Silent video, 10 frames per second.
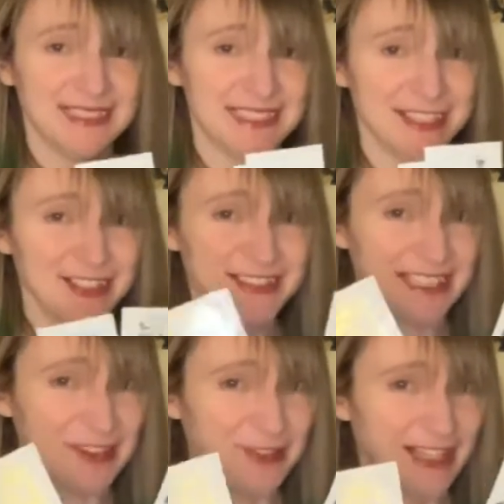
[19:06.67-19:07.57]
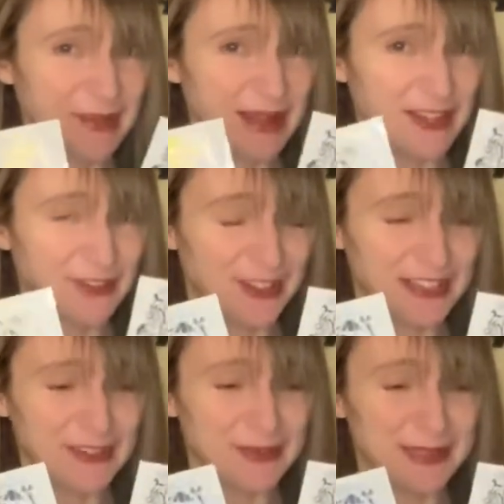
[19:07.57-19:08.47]
stickers that I feel like it may have fallen
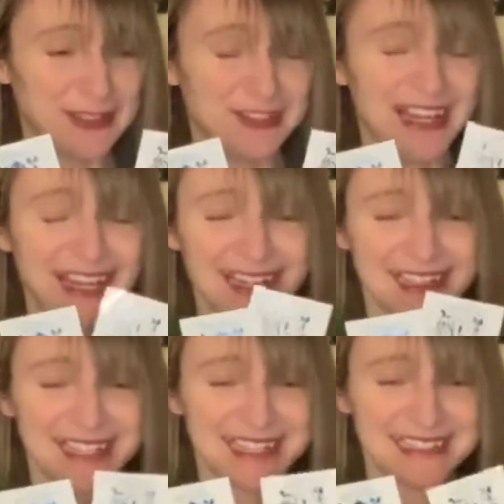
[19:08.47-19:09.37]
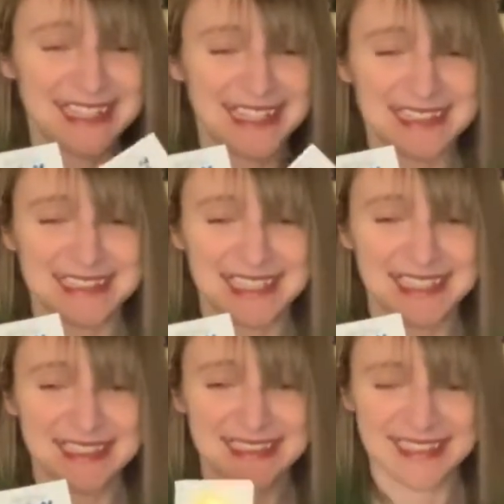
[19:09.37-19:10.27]
out from another day. Like I said, it's
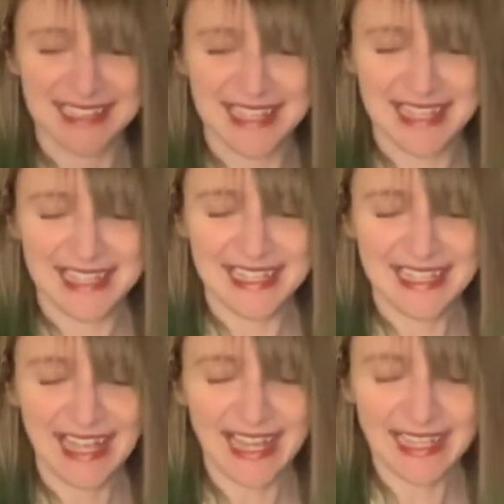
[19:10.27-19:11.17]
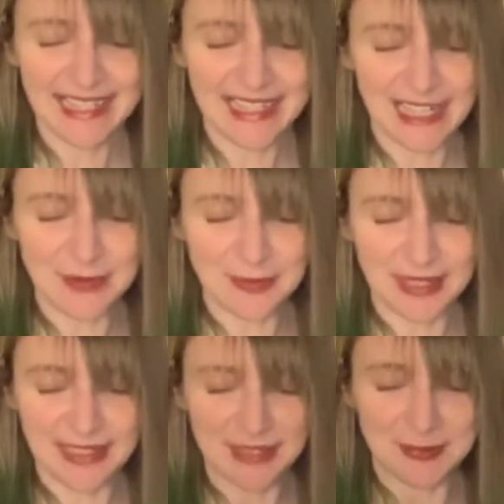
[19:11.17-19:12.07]
kind of gotten
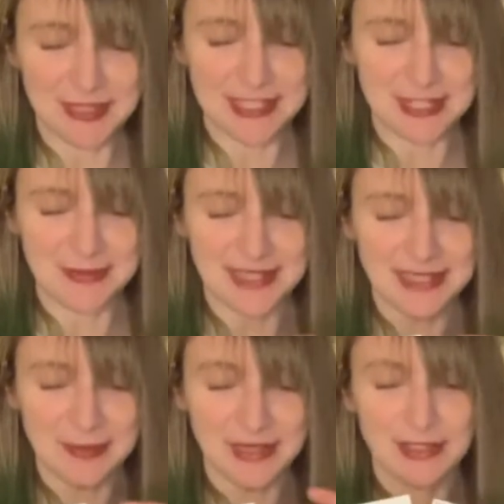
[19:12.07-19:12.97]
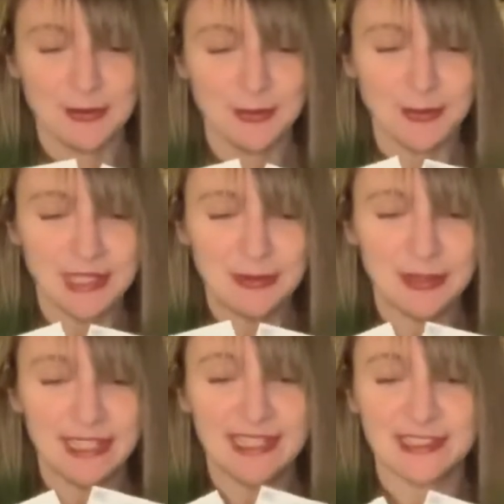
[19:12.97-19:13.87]
beaten up in the shipping, but they're really
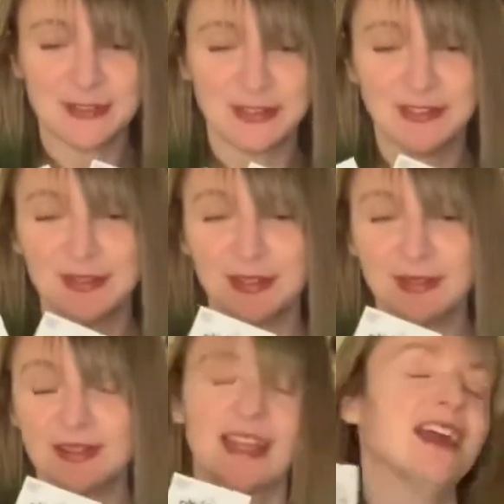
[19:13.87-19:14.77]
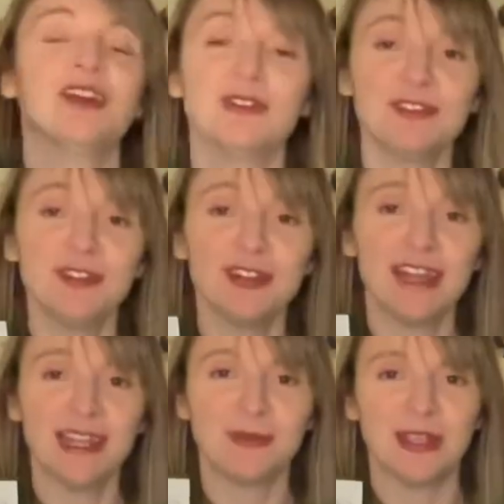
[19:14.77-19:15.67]
pretty. It's Gryffindor
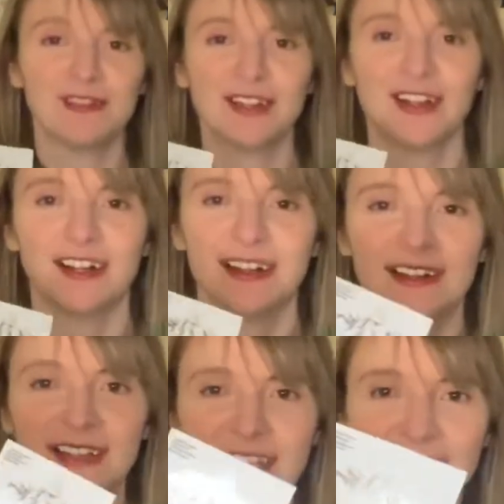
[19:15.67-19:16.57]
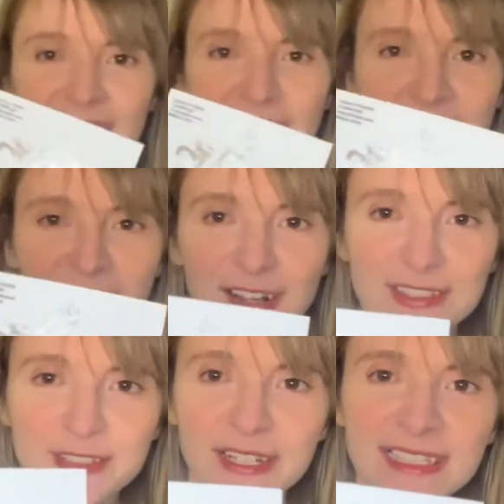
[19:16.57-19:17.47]
and Ravenclaw
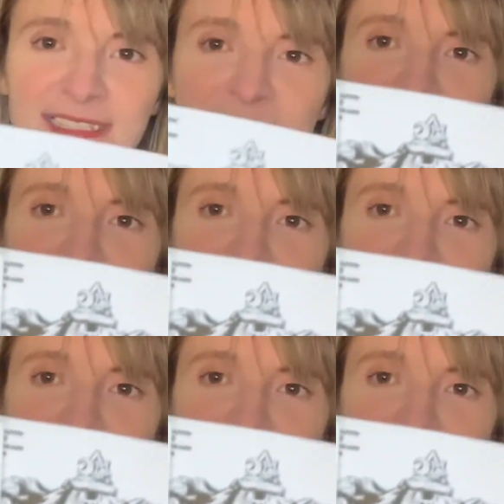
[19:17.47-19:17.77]
house crest,